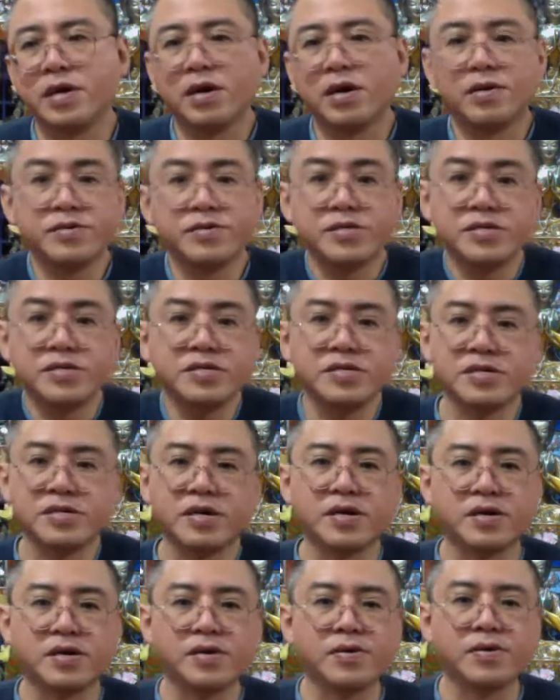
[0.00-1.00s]
just in
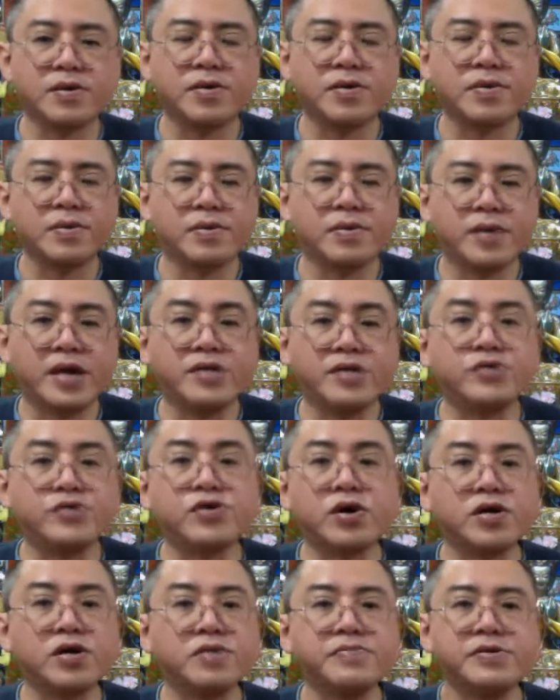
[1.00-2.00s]
an
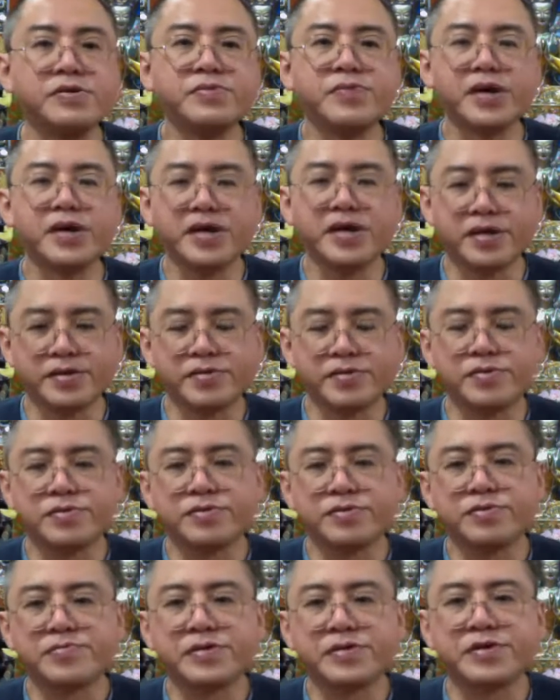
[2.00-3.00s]
enjoyable way,
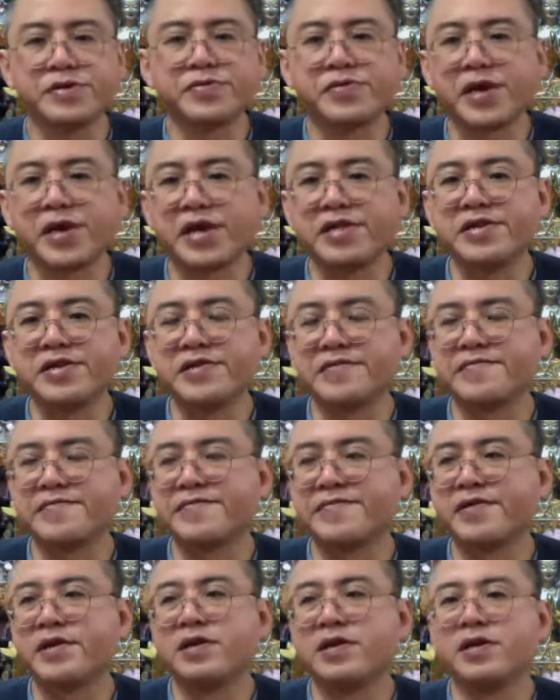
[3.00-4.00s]
to be creative.
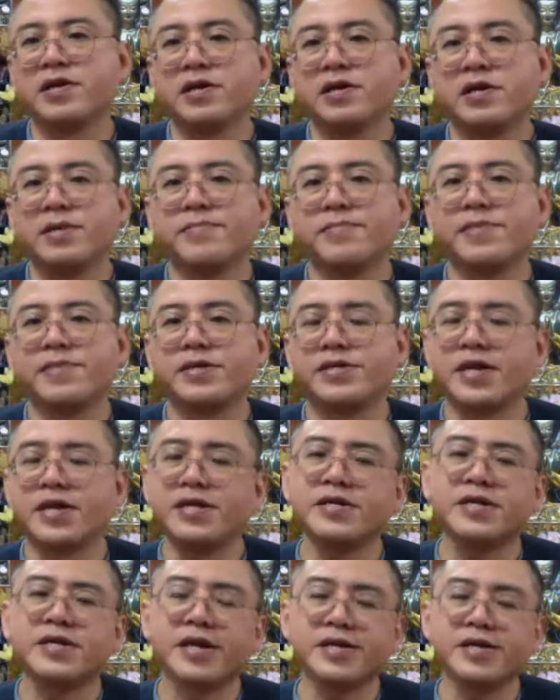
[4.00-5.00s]
But
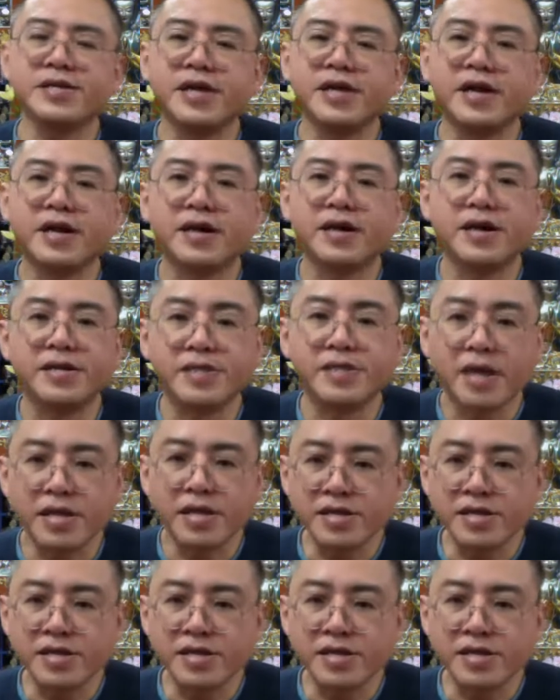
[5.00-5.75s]
then again, there are another